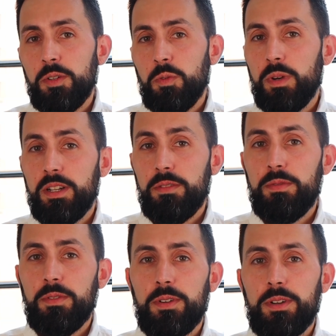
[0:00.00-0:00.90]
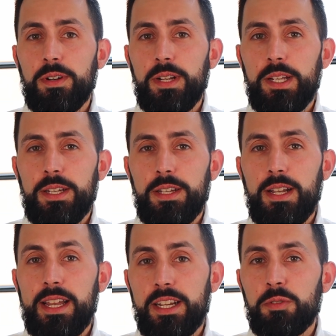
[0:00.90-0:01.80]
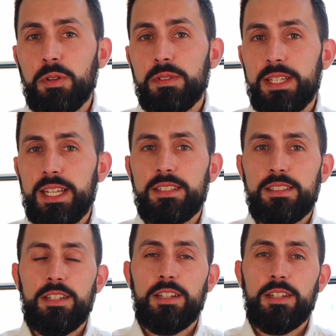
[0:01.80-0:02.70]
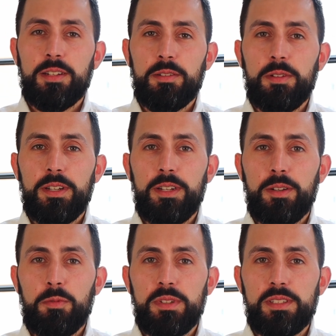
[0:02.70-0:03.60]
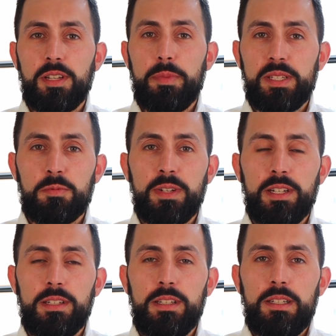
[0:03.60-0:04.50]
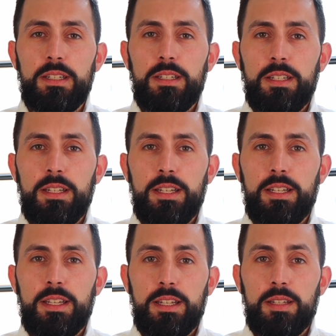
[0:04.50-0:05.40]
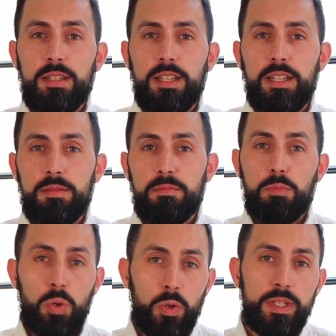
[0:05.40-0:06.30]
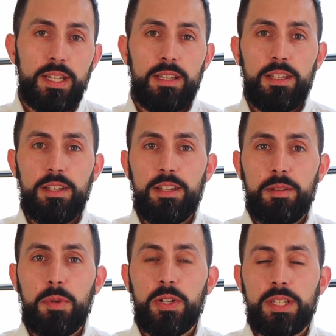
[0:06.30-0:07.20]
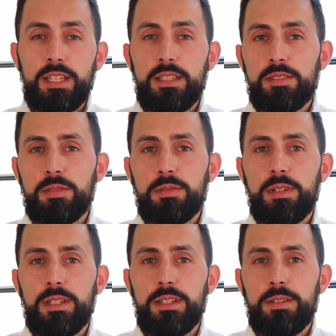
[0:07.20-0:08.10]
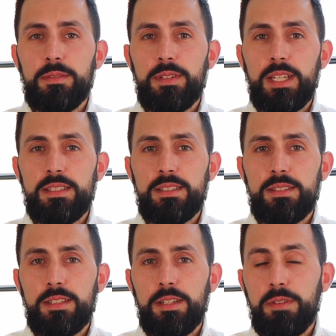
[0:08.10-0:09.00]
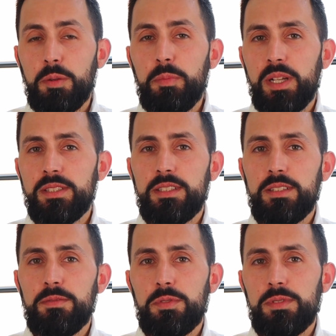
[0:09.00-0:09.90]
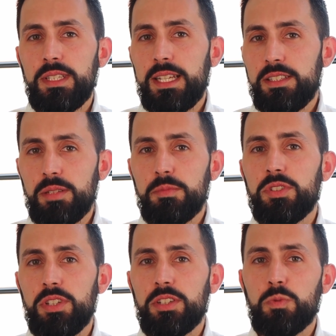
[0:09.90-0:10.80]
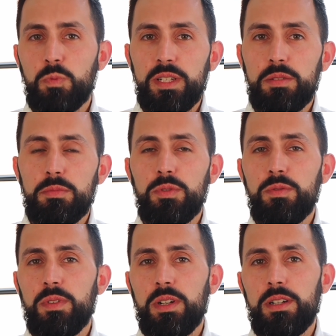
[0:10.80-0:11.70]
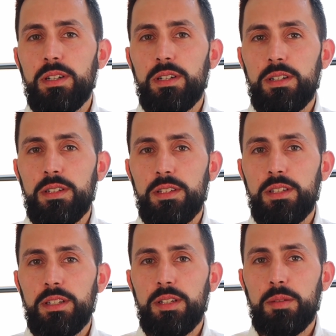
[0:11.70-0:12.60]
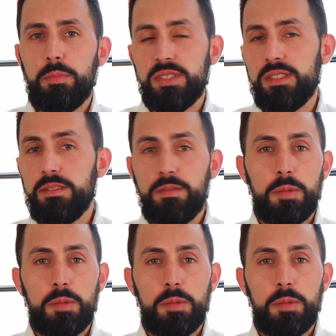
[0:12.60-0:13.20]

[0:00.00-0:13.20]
One of our high growth tech stock was up as well. And more than the market, so that's very positive to see that some stocks will move on positive